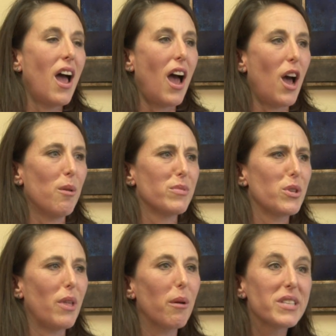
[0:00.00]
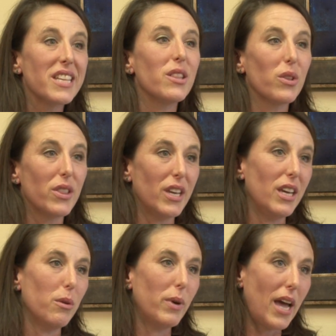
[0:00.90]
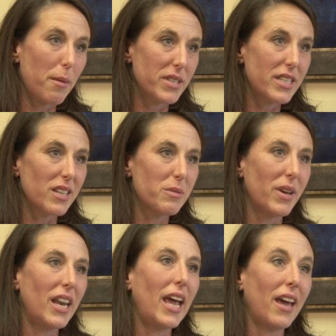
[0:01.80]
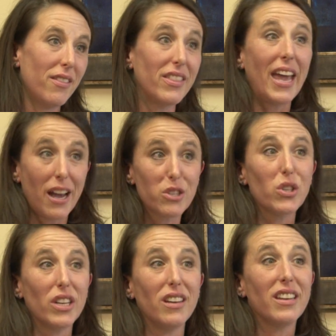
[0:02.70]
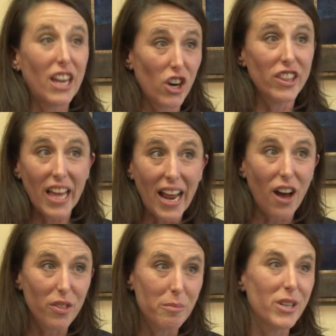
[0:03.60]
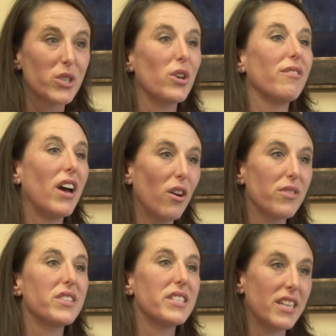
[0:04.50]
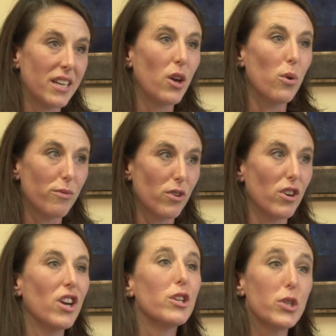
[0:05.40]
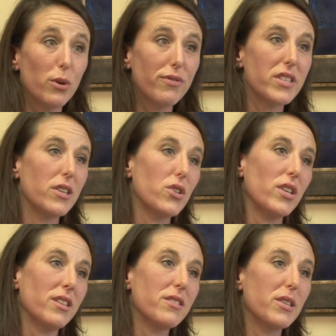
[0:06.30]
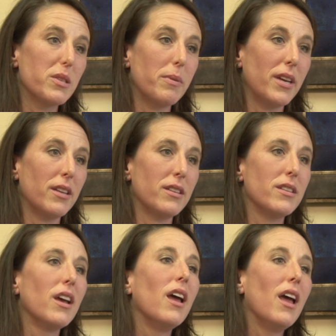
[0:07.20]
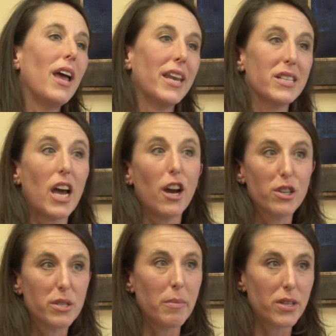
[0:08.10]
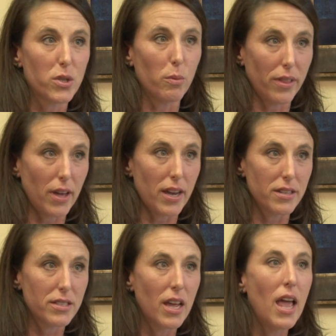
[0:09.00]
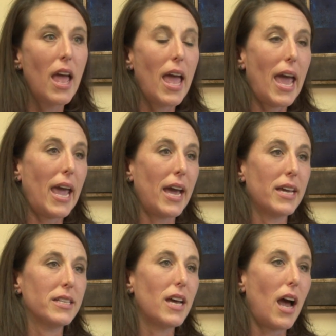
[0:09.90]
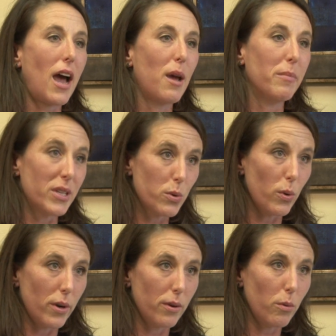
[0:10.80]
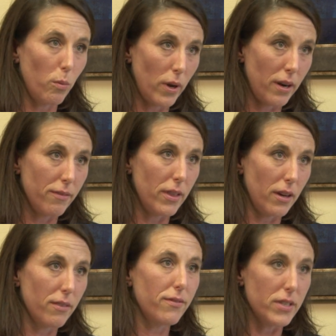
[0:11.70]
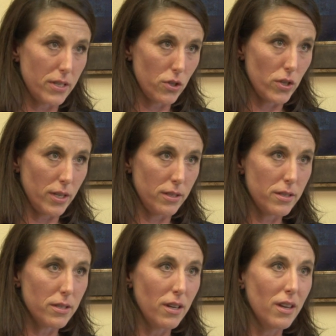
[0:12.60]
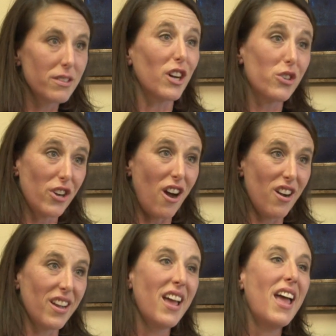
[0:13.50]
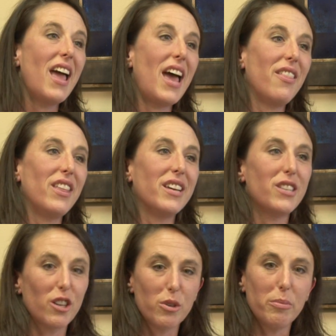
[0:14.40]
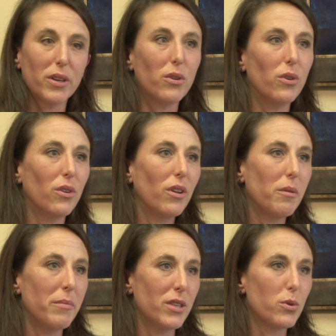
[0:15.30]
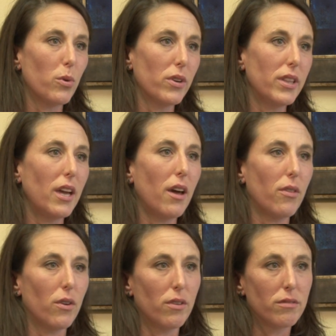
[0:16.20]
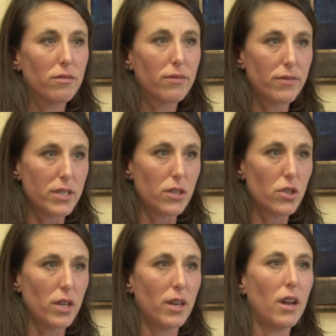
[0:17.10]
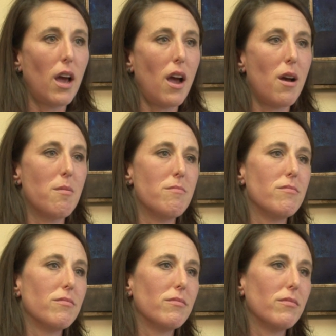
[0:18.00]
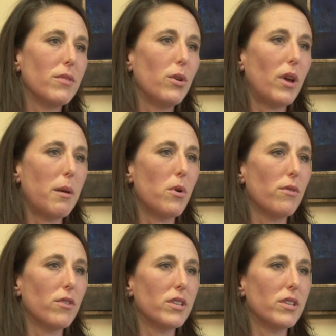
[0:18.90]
Um, so that was in the, the, rehab assessment, and they actually carried that out. The Ministry of Health sent over two physicians to spend an entire semester with us, and I mentored one of the physicians, Dr. Young, and then Dr. Bickel mentored the other physician um, who came over.